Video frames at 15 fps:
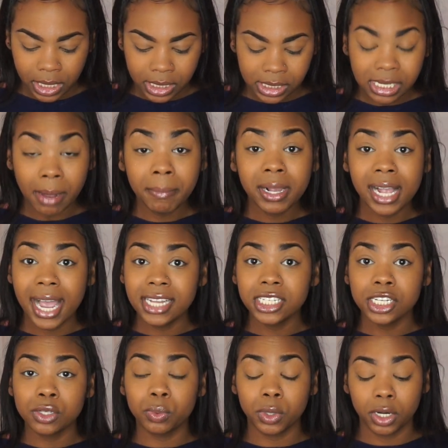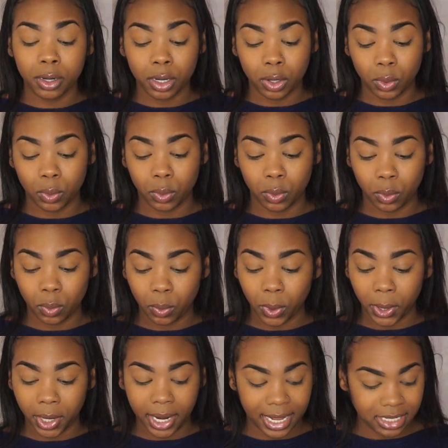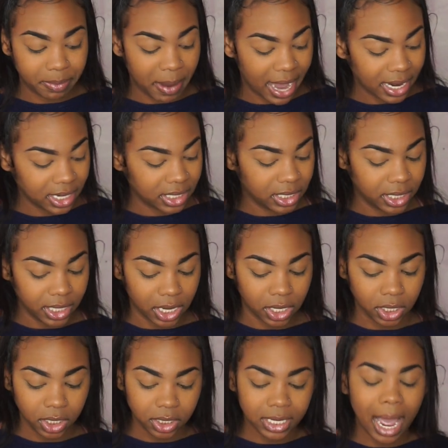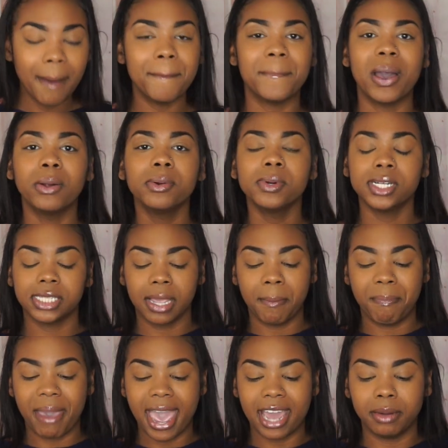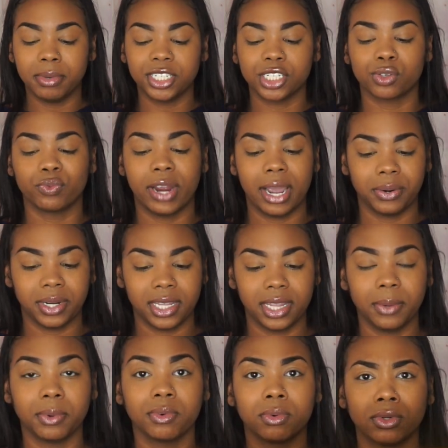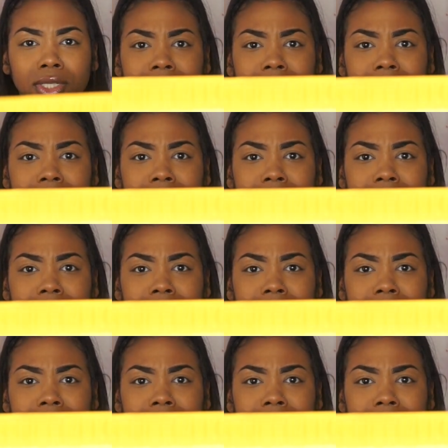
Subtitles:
Some classes weren't as bad as the others. Not, I don't want to say bad, but just rowdy. They were,